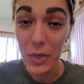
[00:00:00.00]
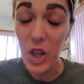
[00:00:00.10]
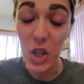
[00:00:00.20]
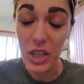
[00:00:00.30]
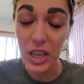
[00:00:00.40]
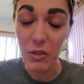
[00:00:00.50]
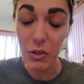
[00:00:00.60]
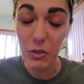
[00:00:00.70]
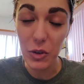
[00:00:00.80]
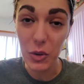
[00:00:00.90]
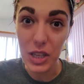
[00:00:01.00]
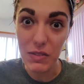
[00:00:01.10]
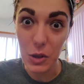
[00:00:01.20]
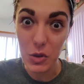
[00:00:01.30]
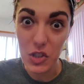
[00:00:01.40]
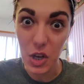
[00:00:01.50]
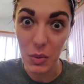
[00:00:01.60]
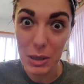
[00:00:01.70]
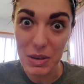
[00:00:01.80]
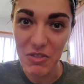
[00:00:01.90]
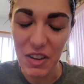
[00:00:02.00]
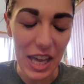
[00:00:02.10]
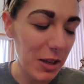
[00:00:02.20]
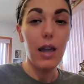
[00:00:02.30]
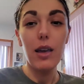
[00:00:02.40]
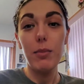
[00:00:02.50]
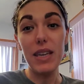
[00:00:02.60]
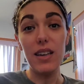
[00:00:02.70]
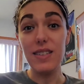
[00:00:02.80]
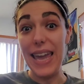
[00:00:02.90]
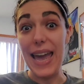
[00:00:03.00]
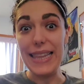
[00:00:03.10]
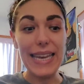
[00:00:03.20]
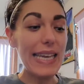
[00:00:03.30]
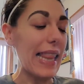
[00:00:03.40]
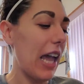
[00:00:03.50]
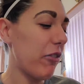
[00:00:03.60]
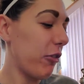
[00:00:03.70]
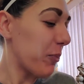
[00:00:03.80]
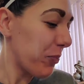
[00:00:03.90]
looking for food, even though she's already been fed, because cat lady life.